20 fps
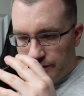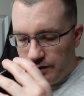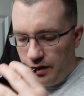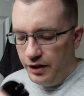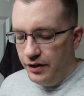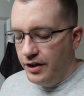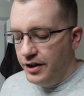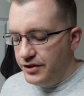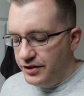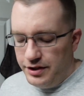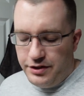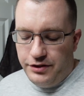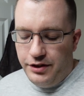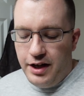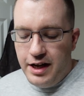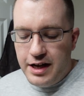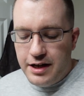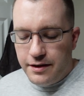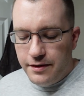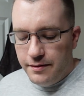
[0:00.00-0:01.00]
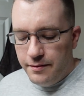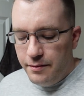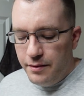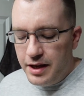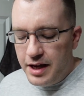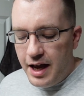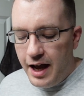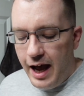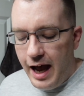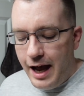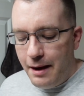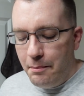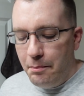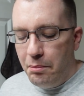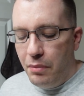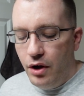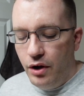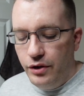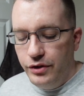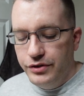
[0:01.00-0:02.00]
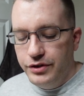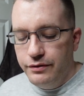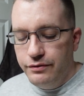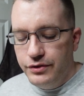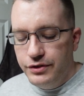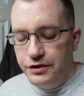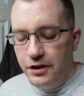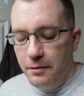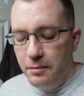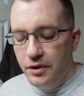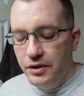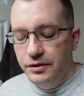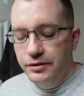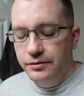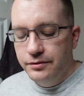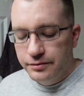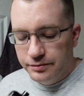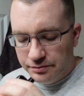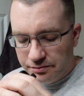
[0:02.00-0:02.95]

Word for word: unless it's like the hot balls of summer.